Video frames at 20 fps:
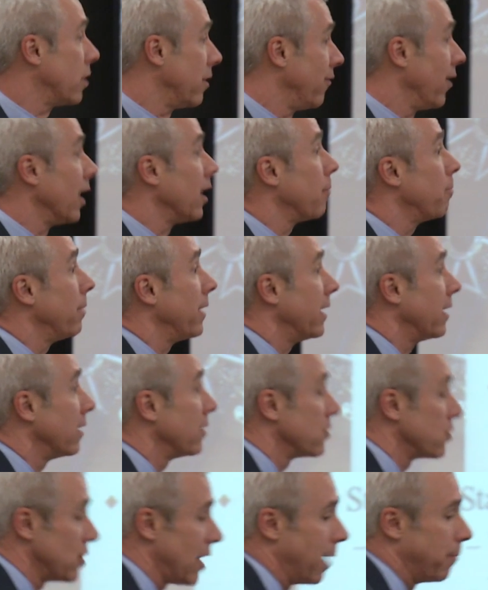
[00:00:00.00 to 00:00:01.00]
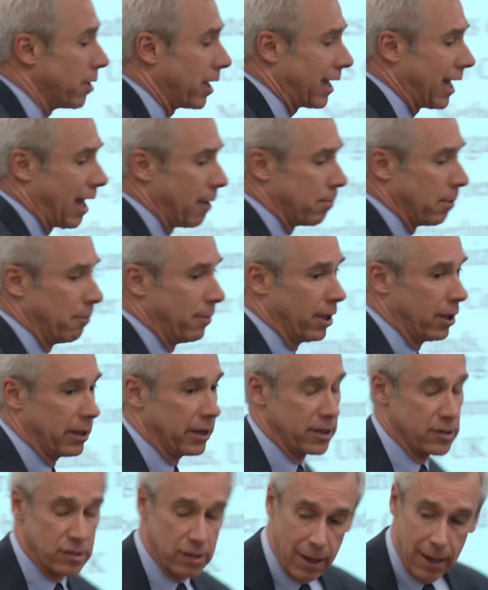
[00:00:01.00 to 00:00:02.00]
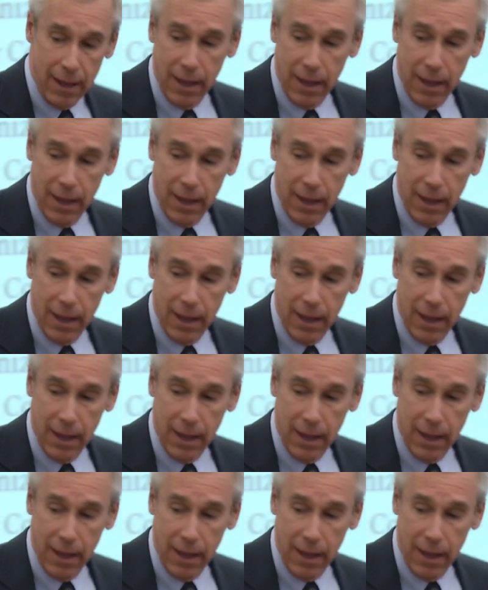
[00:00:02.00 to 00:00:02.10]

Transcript: developing cyber capabilities.